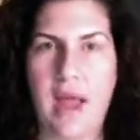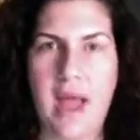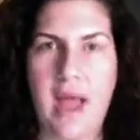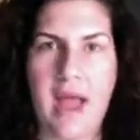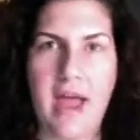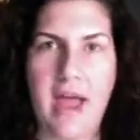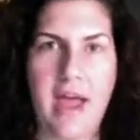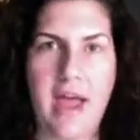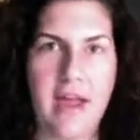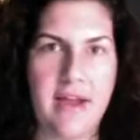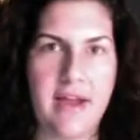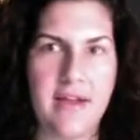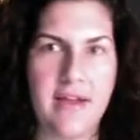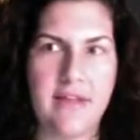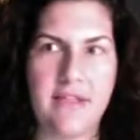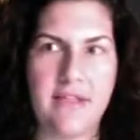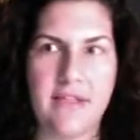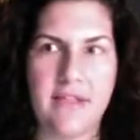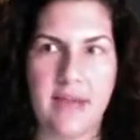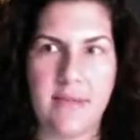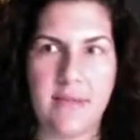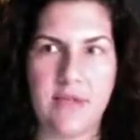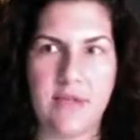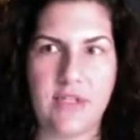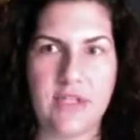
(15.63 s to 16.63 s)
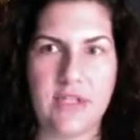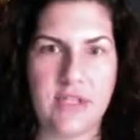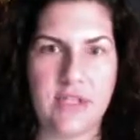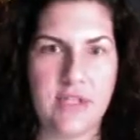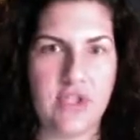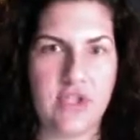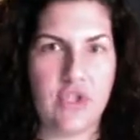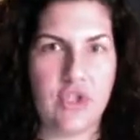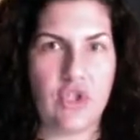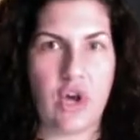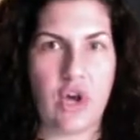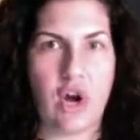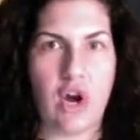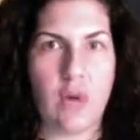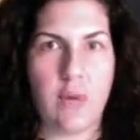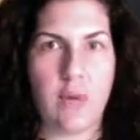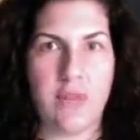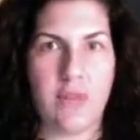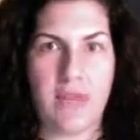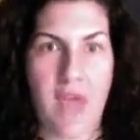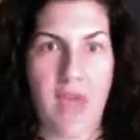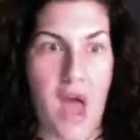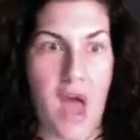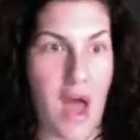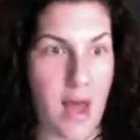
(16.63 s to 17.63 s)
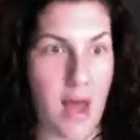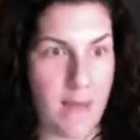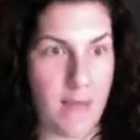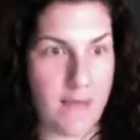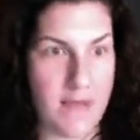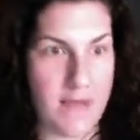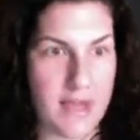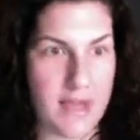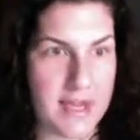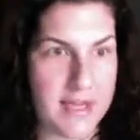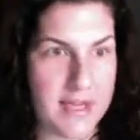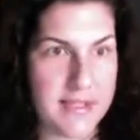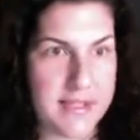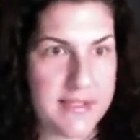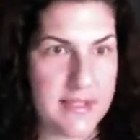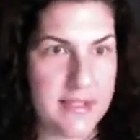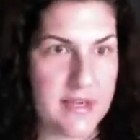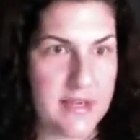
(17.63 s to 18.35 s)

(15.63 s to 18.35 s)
and I'm just going to start with the obvious.